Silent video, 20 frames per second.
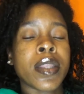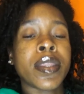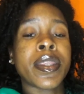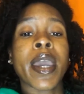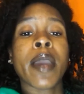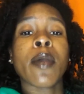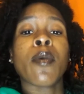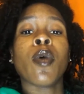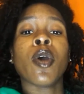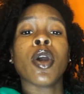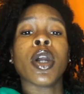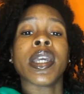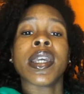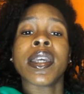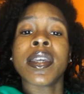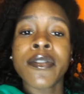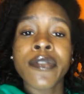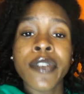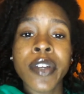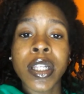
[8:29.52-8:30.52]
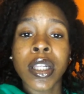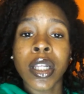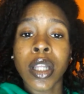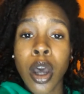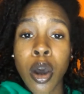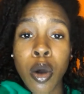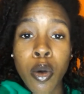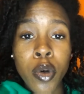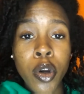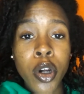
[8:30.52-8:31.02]
they were even
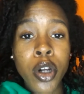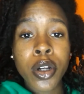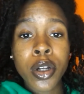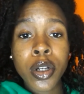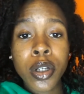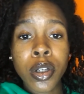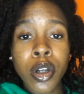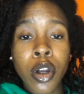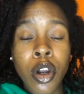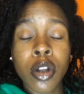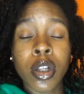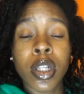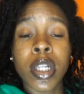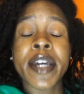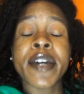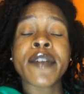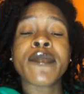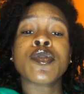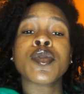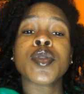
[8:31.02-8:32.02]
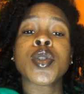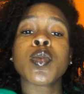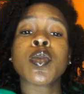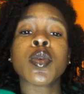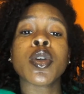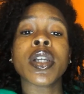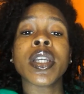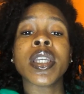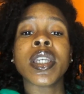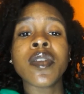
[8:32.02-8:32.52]
lower. Her levels
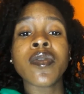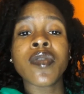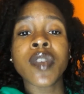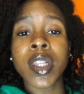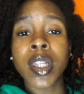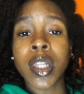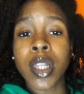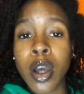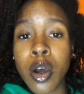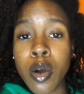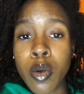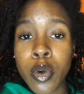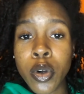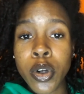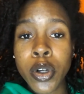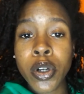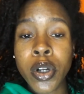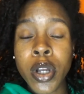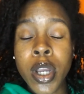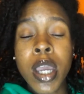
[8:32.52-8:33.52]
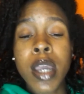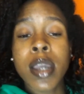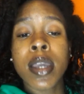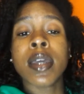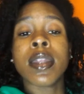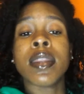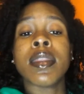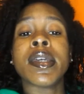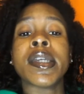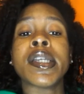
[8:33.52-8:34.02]
were even lower,
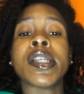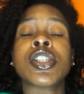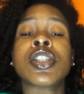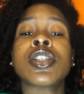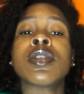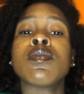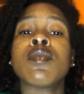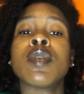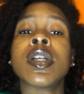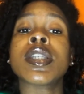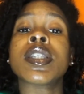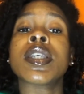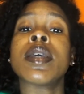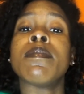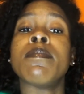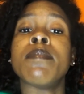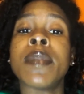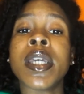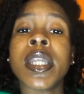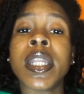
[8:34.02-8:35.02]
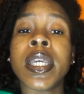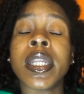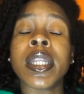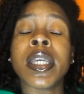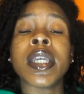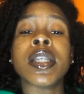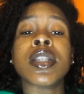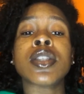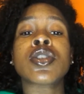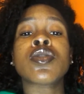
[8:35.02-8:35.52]
and then she was admitted
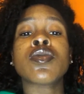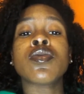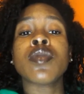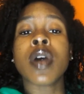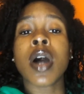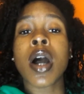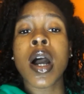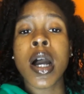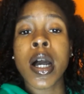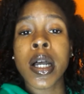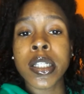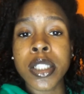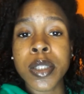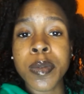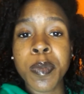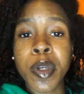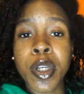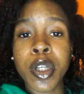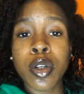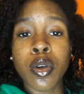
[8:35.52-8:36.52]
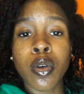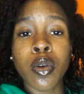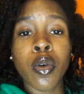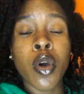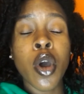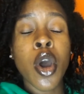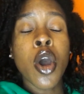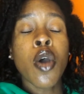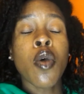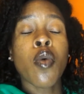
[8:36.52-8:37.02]
into the hospital
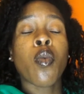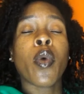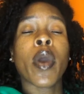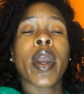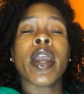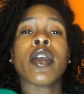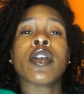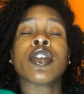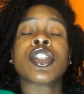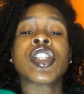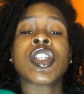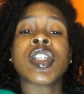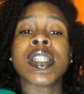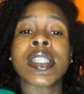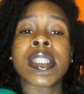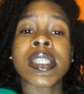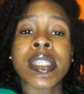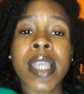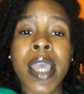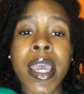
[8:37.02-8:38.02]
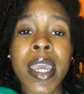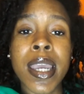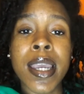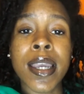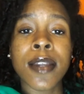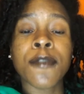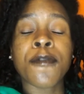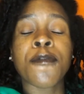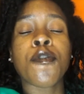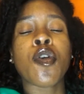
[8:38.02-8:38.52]
where she
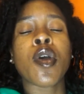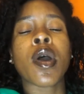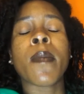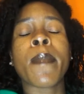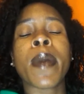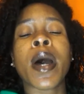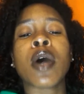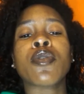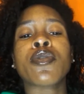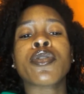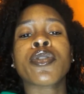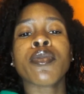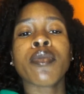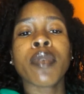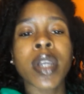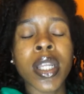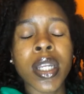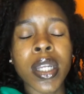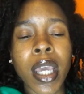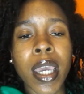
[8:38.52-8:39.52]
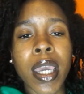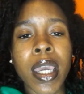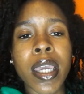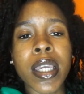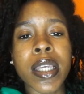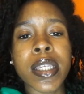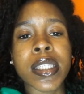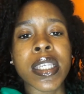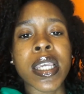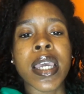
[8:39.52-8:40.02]
stayed for about 3
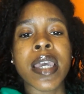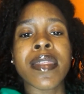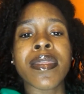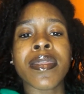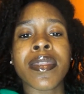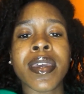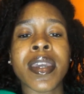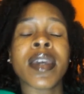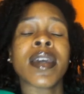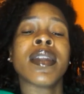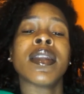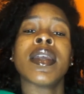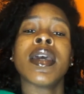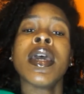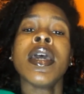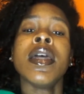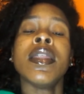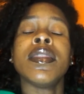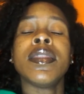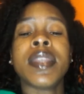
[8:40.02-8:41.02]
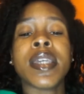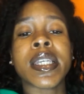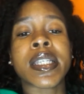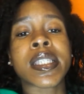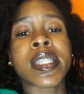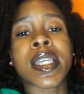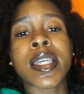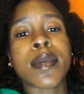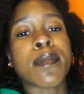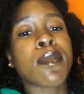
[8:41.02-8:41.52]
days, and then
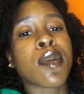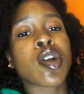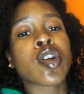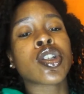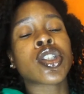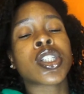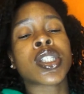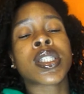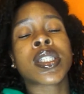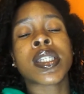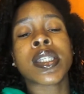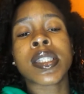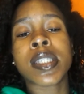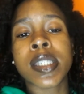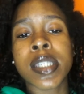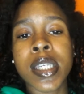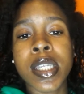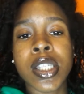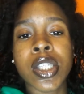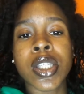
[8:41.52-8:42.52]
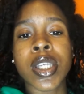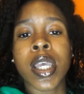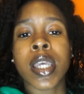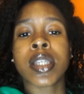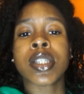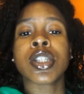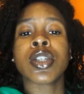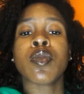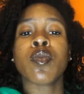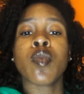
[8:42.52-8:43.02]
this emergency
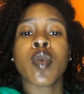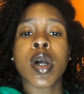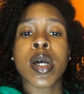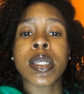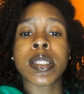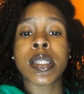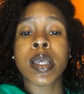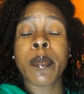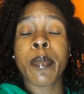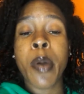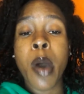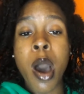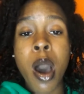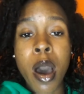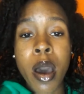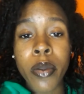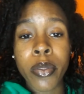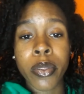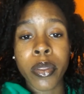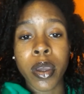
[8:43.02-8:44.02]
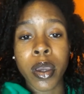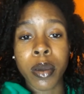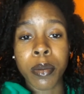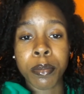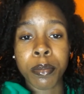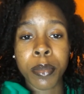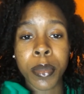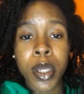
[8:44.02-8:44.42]
C-section was upon them.